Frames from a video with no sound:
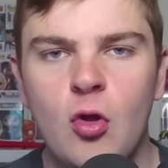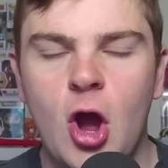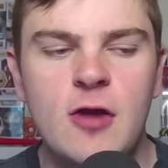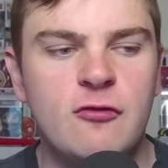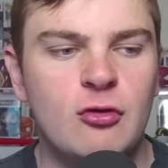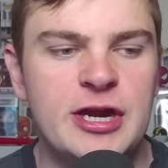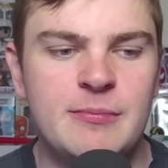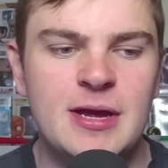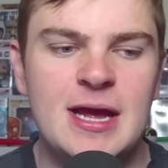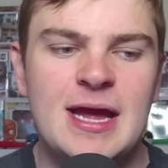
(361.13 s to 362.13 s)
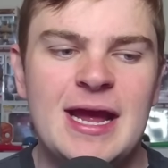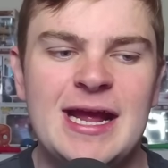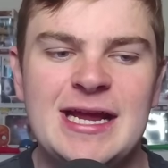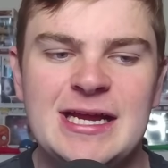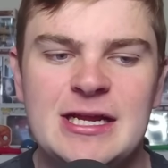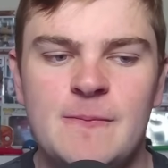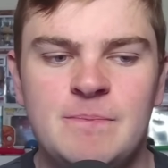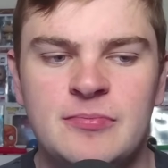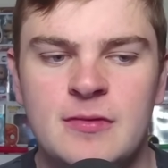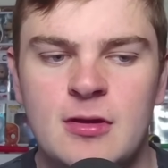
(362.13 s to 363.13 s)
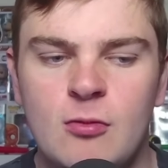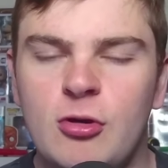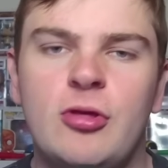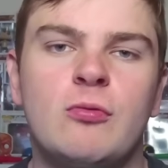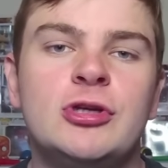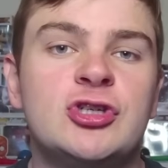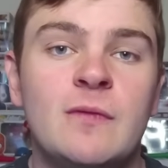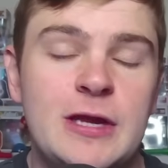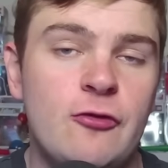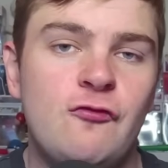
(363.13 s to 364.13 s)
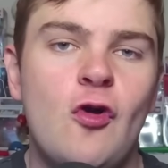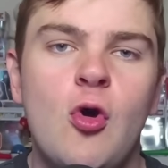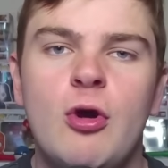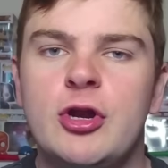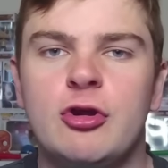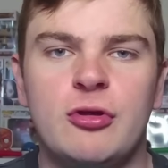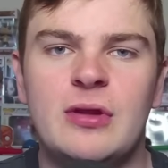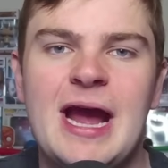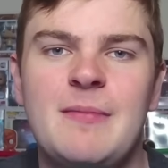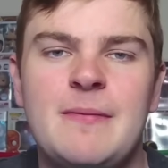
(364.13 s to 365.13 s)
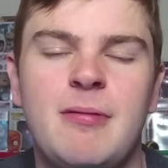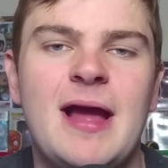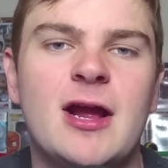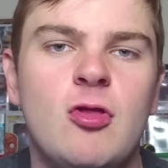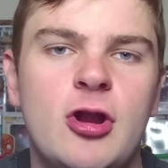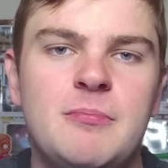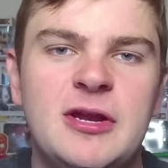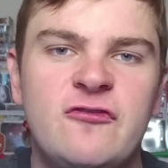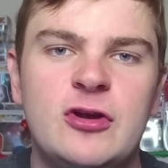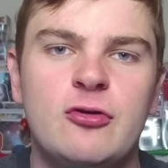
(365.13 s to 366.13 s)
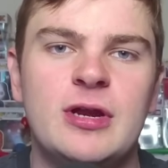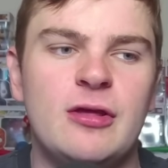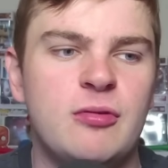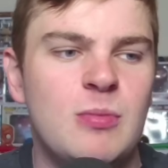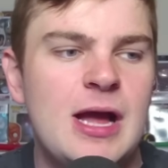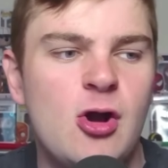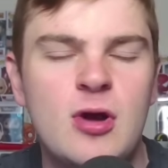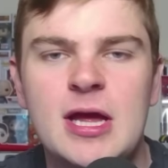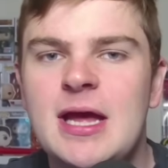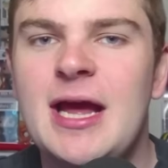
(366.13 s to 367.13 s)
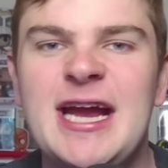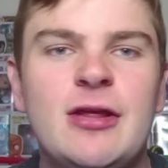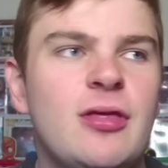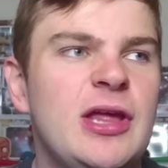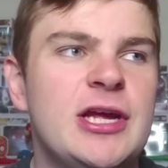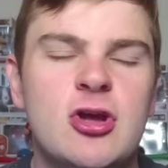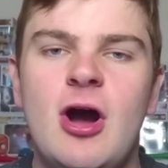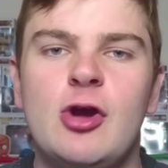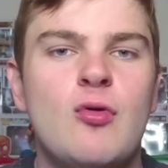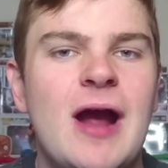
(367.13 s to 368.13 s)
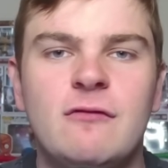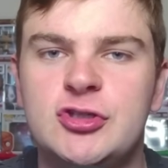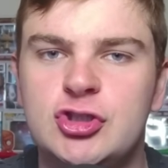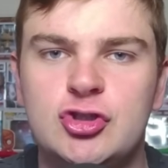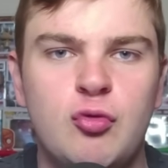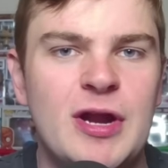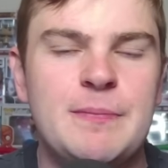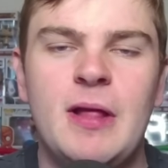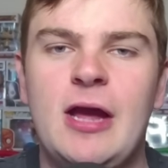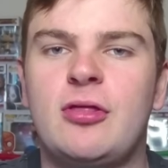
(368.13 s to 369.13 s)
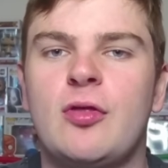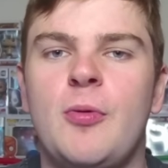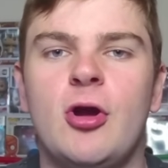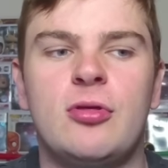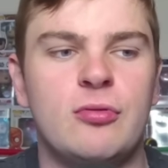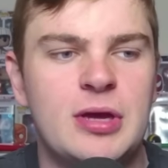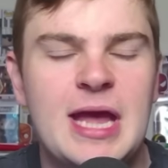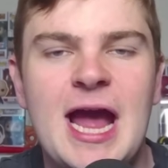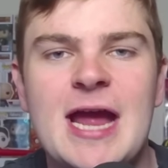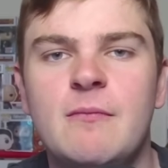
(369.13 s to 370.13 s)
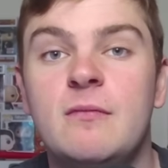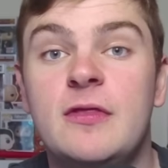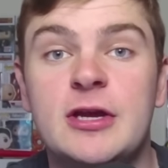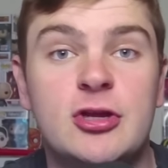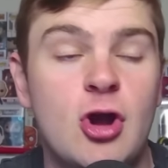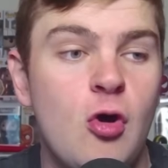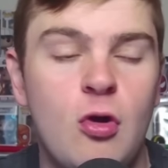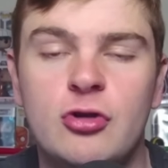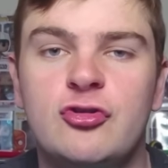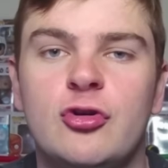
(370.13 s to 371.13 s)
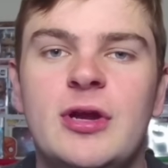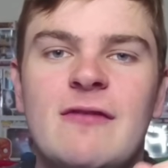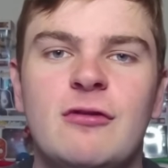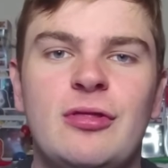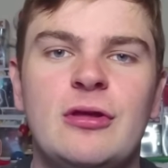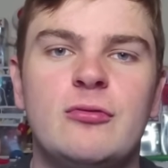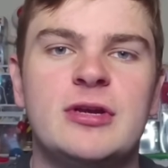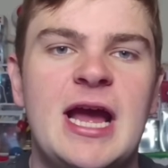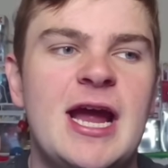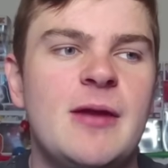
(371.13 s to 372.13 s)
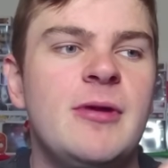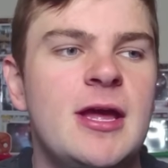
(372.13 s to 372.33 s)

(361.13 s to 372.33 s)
over him. He was originally a forward who's now been playing a lot of midfield as well. Easily a guy who will average you 20 plus disposals a game with a goal or two every single game.